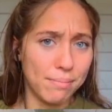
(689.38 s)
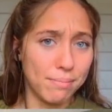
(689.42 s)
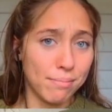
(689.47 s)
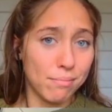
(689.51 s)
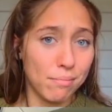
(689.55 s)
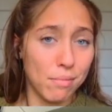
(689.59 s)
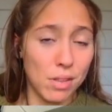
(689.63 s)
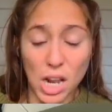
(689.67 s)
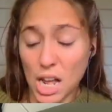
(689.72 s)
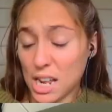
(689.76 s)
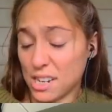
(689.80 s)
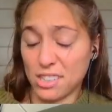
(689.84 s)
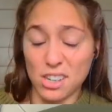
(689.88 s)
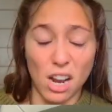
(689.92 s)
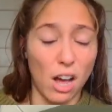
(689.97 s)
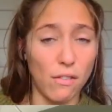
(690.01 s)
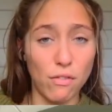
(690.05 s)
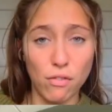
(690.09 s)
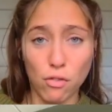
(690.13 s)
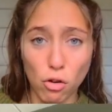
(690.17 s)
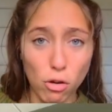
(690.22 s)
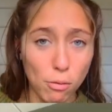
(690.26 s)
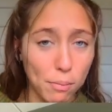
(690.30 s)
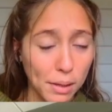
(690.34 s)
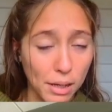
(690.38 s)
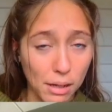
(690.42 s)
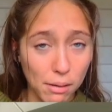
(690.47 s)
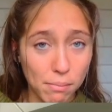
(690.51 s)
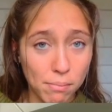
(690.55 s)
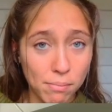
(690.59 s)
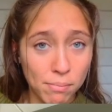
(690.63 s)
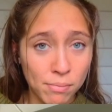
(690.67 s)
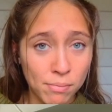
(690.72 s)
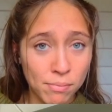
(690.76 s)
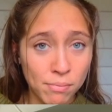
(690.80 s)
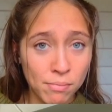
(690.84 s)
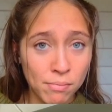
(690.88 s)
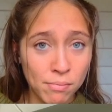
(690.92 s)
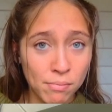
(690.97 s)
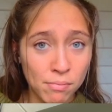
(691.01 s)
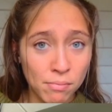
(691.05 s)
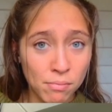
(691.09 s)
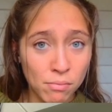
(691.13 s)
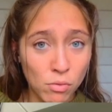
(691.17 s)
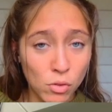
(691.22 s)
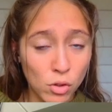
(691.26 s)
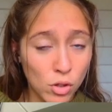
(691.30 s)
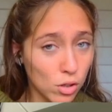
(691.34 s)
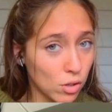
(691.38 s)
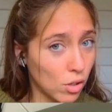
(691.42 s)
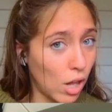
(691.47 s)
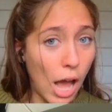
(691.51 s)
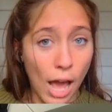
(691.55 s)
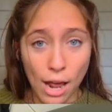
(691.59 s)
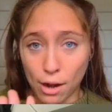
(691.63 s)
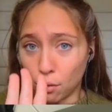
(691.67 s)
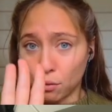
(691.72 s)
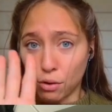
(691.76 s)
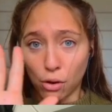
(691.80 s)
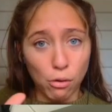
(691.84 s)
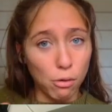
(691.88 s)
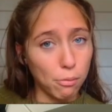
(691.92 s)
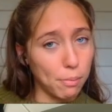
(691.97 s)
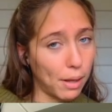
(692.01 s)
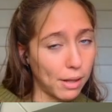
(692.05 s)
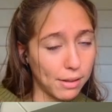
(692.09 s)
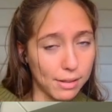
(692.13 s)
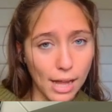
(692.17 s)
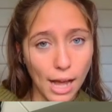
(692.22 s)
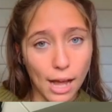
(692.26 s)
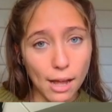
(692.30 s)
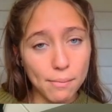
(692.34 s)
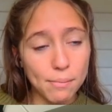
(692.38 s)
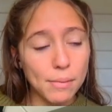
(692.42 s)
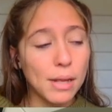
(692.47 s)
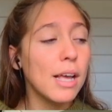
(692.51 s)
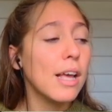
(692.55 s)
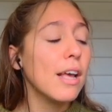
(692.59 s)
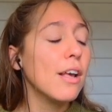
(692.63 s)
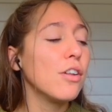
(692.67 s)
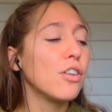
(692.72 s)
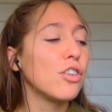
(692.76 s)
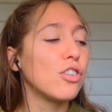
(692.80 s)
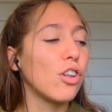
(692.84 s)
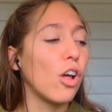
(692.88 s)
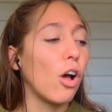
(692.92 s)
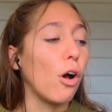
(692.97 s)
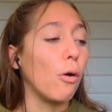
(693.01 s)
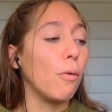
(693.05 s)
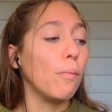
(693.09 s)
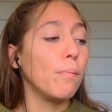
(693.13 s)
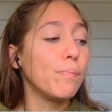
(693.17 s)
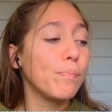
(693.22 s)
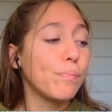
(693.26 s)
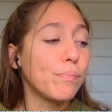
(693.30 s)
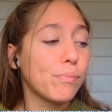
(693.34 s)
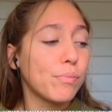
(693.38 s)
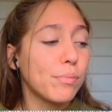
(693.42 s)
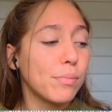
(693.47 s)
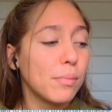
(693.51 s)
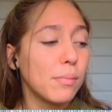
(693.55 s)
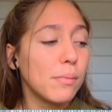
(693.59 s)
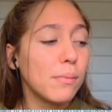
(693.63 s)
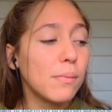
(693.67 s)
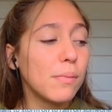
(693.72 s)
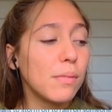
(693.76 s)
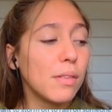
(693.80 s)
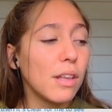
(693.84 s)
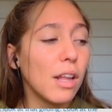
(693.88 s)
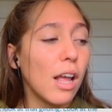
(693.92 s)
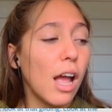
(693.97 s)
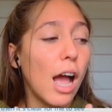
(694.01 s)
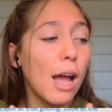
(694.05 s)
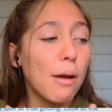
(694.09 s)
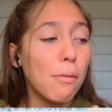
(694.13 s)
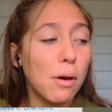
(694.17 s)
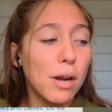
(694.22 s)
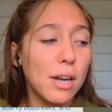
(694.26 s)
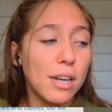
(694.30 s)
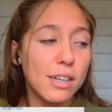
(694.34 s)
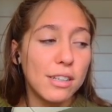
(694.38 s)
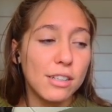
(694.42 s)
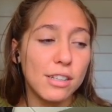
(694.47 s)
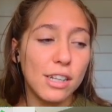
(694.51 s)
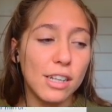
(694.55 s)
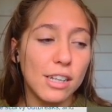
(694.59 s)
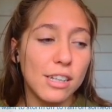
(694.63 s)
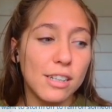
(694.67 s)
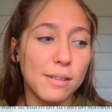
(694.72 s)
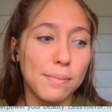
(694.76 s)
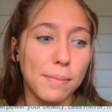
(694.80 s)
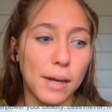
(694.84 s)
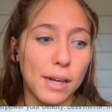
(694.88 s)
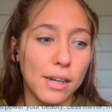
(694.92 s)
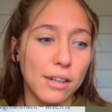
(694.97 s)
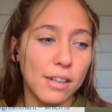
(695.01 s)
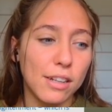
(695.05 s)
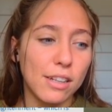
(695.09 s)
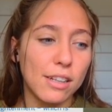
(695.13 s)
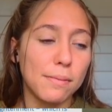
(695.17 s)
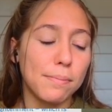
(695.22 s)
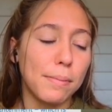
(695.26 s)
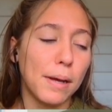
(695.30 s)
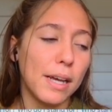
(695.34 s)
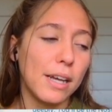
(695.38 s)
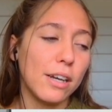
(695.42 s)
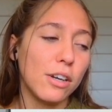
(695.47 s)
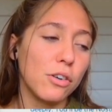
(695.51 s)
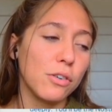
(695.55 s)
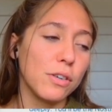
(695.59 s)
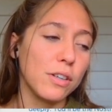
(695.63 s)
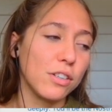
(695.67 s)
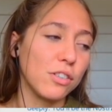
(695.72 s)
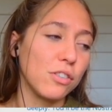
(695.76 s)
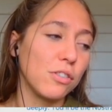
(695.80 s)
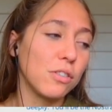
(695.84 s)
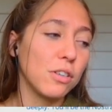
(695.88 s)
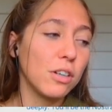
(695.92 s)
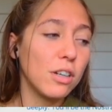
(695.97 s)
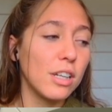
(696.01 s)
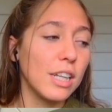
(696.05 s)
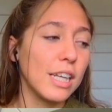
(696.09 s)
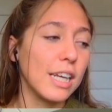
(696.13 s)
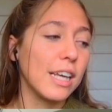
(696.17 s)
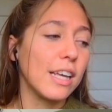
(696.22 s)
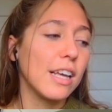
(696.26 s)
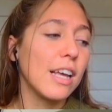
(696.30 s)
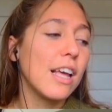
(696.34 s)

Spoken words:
That's not for me. I don't know about that. So, I wanted to inspire this by a crystal girly.